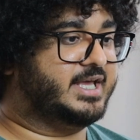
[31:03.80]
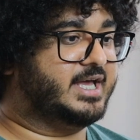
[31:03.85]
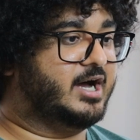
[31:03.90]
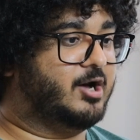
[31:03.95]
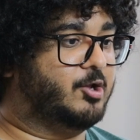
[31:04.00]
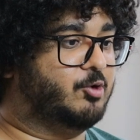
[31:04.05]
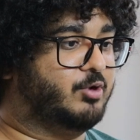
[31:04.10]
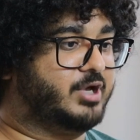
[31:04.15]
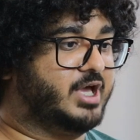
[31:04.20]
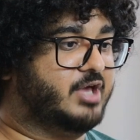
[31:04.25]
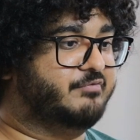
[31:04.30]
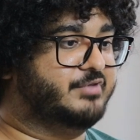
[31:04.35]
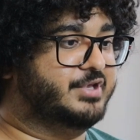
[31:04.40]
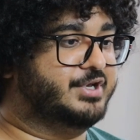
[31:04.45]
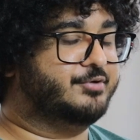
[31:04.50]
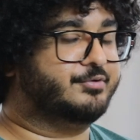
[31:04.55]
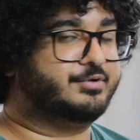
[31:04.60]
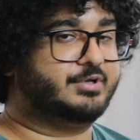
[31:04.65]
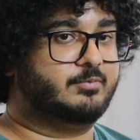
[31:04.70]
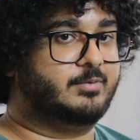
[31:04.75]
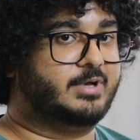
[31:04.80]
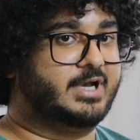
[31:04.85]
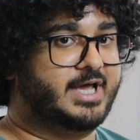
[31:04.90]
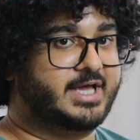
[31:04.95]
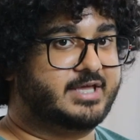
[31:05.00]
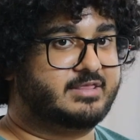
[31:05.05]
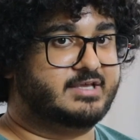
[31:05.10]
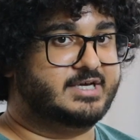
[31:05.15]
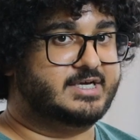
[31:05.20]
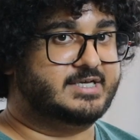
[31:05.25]
how long have you known you were
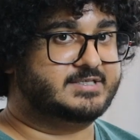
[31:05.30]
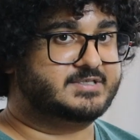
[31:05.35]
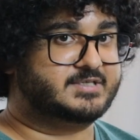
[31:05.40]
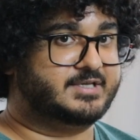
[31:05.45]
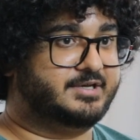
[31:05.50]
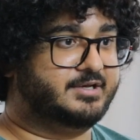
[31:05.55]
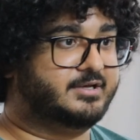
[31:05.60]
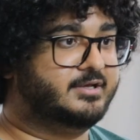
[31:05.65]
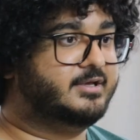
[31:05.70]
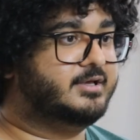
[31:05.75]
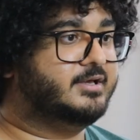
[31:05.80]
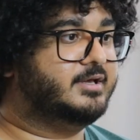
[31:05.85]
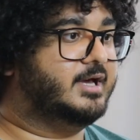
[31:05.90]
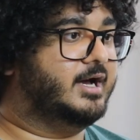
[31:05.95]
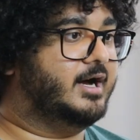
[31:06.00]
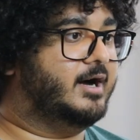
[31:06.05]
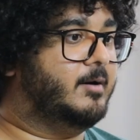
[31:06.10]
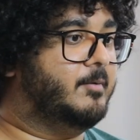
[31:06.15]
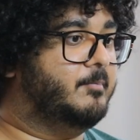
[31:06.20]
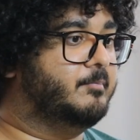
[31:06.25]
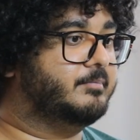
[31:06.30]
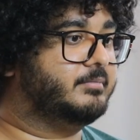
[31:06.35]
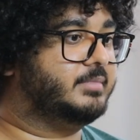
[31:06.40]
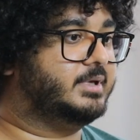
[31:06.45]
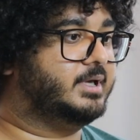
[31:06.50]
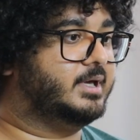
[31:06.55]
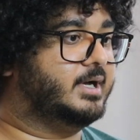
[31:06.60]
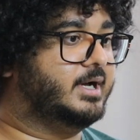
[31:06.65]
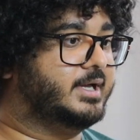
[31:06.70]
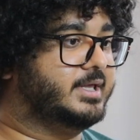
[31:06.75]
like this? And
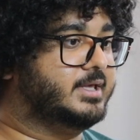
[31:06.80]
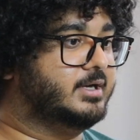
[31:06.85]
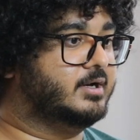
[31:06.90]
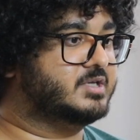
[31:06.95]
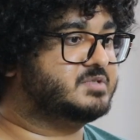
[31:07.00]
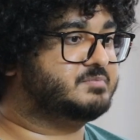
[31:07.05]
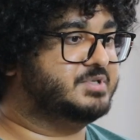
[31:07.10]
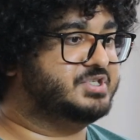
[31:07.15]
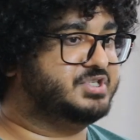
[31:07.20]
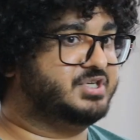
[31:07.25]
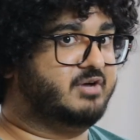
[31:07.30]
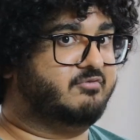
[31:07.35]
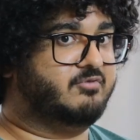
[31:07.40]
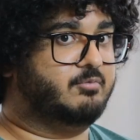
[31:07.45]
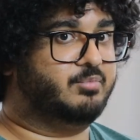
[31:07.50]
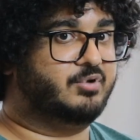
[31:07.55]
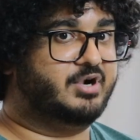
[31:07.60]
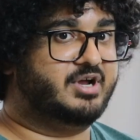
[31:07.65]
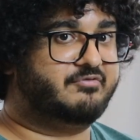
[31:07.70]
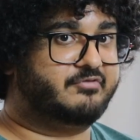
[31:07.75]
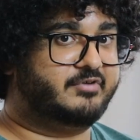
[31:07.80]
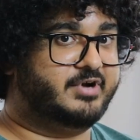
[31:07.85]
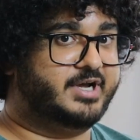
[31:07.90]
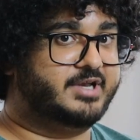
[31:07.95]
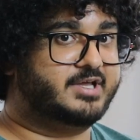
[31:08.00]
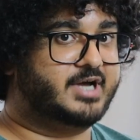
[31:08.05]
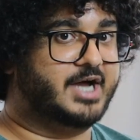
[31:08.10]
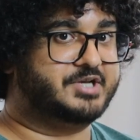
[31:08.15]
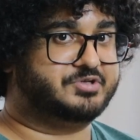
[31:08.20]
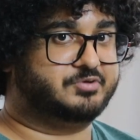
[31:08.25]
he asked me, do you have a boyfriend?
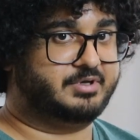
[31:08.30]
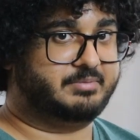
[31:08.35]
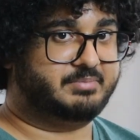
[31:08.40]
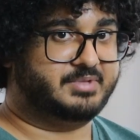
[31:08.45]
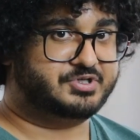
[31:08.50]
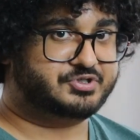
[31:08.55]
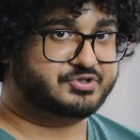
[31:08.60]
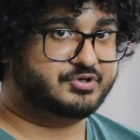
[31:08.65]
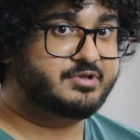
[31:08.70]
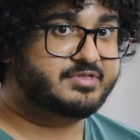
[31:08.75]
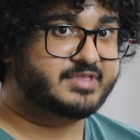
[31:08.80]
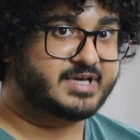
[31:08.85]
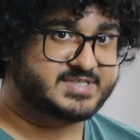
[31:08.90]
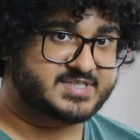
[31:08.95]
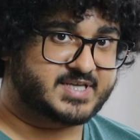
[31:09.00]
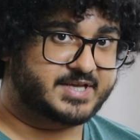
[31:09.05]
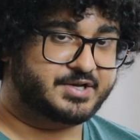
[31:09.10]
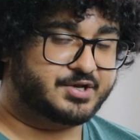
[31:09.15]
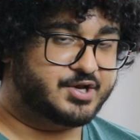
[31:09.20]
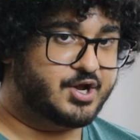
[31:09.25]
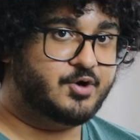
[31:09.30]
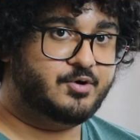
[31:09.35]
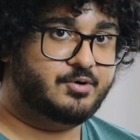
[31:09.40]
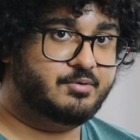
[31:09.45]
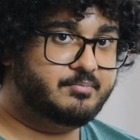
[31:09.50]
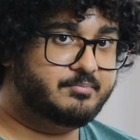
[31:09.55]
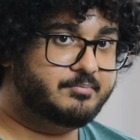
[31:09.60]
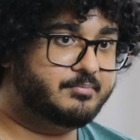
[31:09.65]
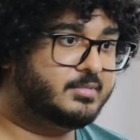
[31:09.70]
I told him the truth. I said, no.